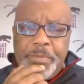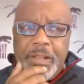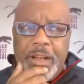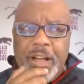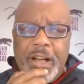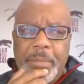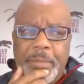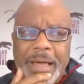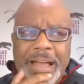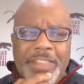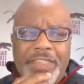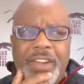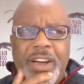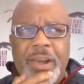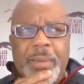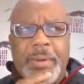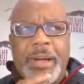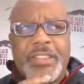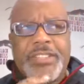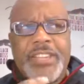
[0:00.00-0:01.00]
I thought
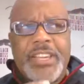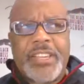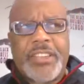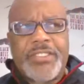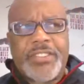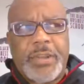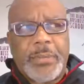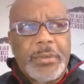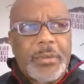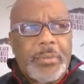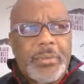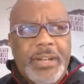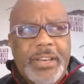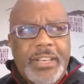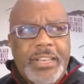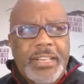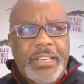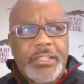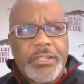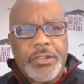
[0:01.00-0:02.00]
about taking some of the
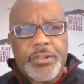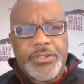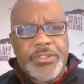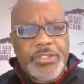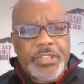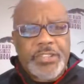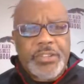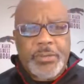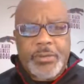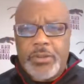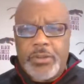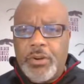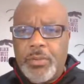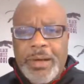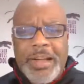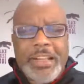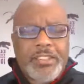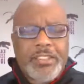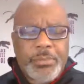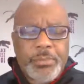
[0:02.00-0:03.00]
money and using it to go
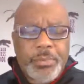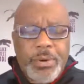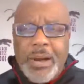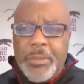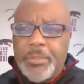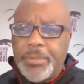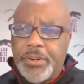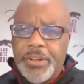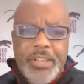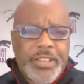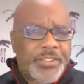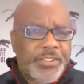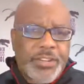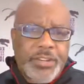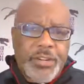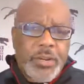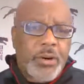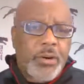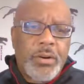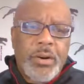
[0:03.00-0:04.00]
buy some property. I said,
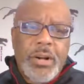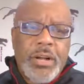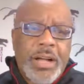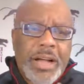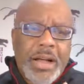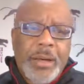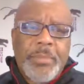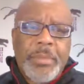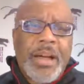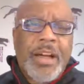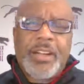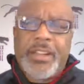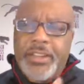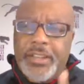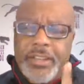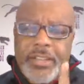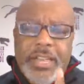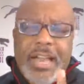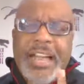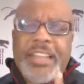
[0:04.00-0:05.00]
no, I'm not going to
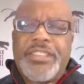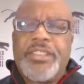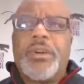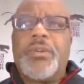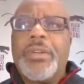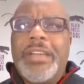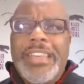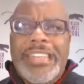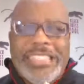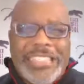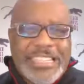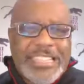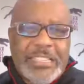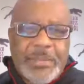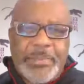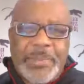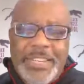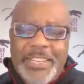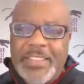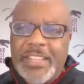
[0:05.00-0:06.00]
get, I don't
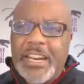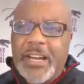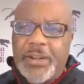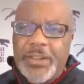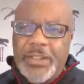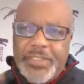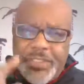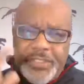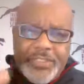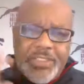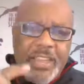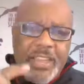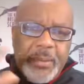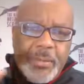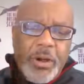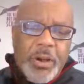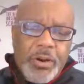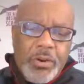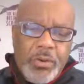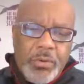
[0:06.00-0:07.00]
anticipate that I'll get the same
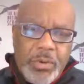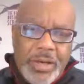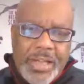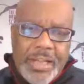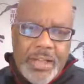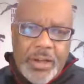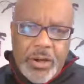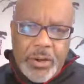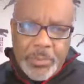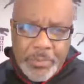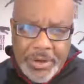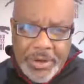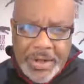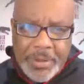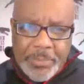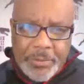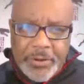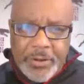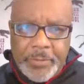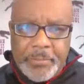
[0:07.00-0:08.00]
ROI on
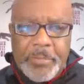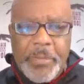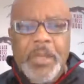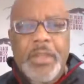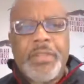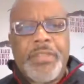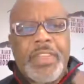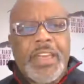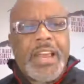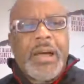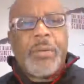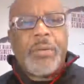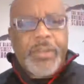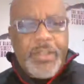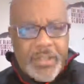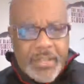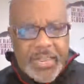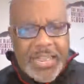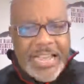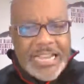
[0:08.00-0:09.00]
property that I would
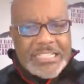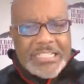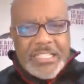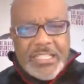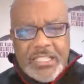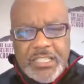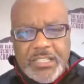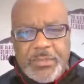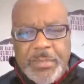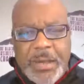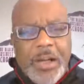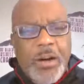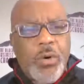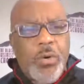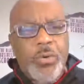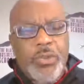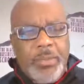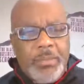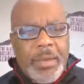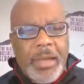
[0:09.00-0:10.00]
get actually just by
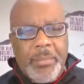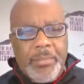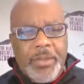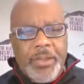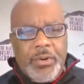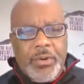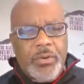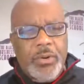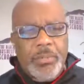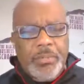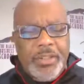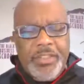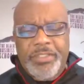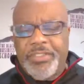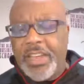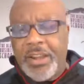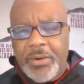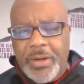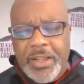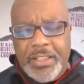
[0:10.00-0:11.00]
holding my Bitcoin. Plus,
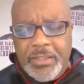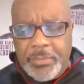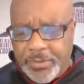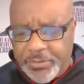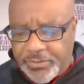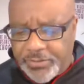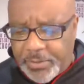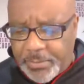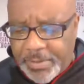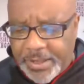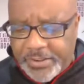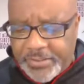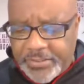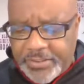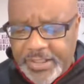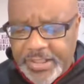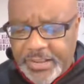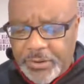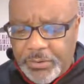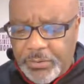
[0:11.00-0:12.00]
I don't have to be somebody's
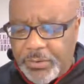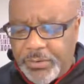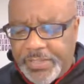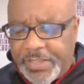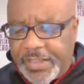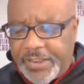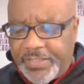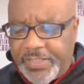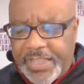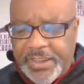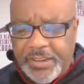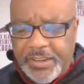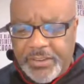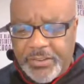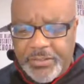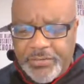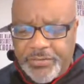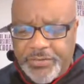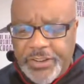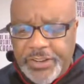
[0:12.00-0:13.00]
landlord. That
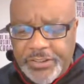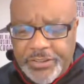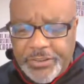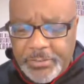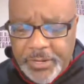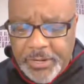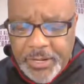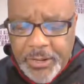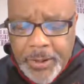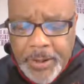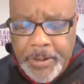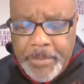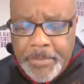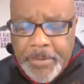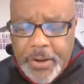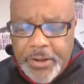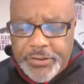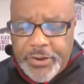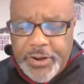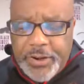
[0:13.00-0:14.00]
ain't fun to me.
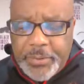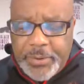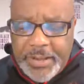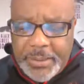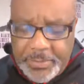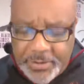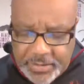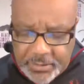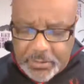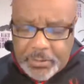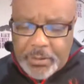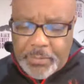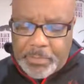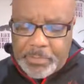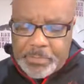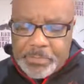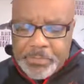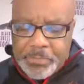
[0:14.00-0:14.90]
So anyway, let me keep going.